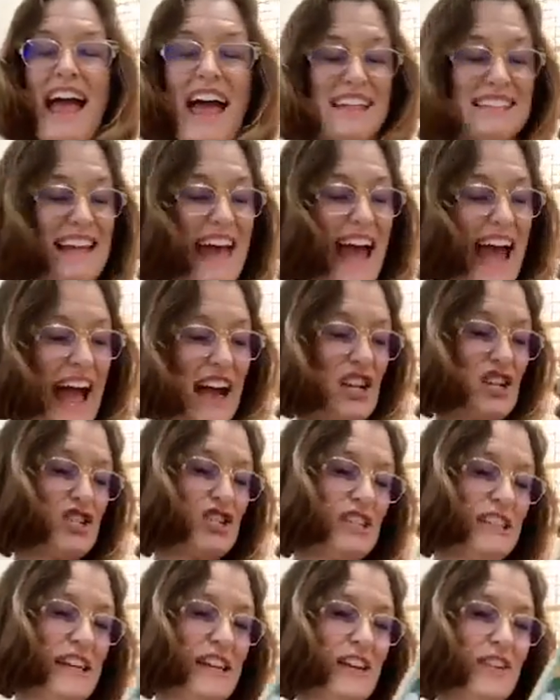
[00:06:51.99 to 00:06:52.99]
has
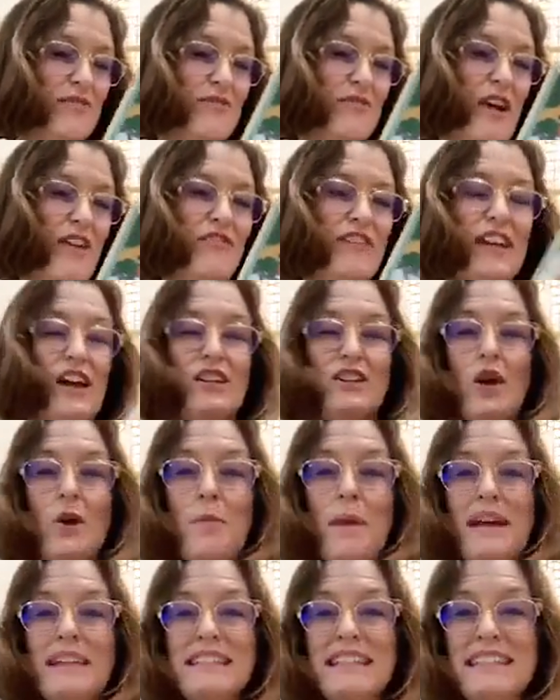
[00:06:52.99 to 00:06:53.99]
actually, Rafael
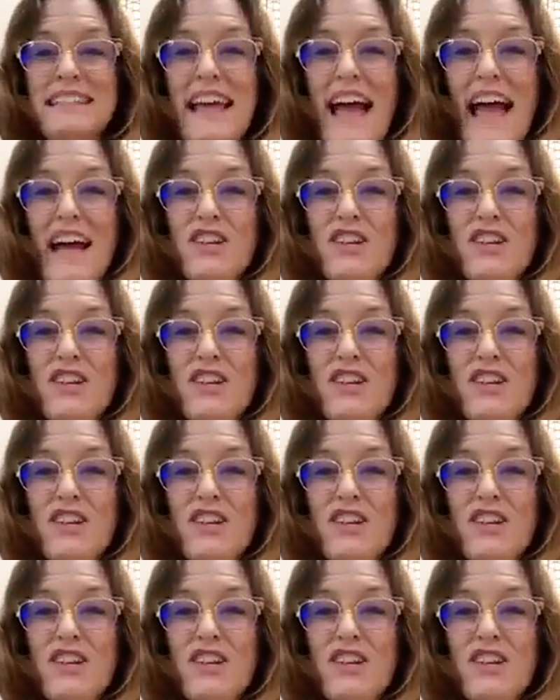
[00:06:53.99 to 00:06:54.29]
Lopez has